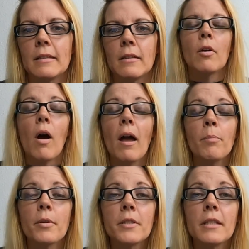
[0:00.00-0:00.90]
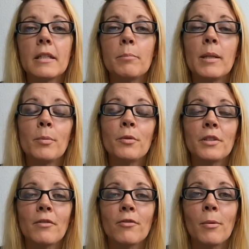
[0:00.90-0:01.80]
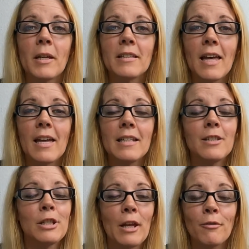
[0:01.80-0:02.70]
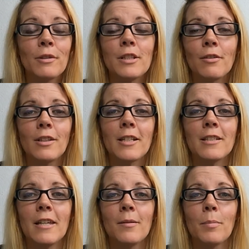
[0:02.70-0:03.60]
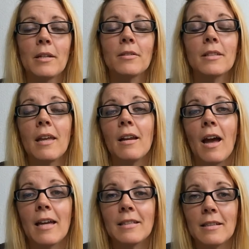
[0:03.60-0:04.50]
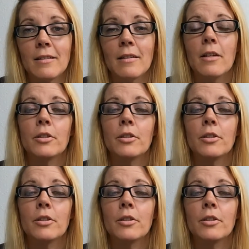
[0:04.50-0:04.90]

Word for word: So I personally, people who suffer from anxiety generally don't like to take pills, and I didn't.